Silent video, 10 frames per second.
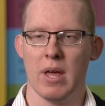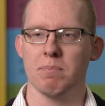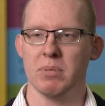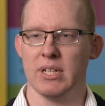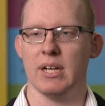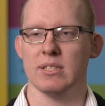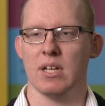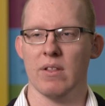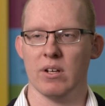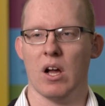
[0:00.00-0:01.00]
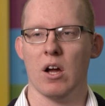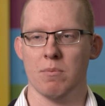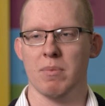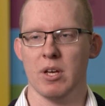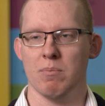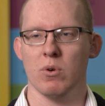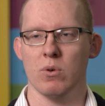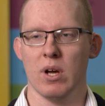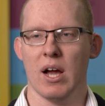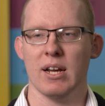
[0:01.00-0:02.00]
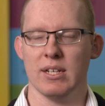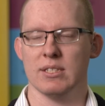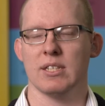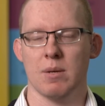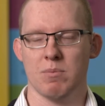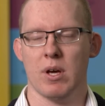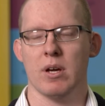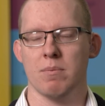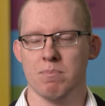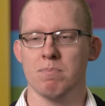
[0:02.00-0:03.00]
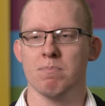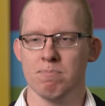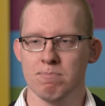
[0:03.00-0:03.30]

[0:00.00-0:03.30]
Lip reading: that protects other kind of people at the same time.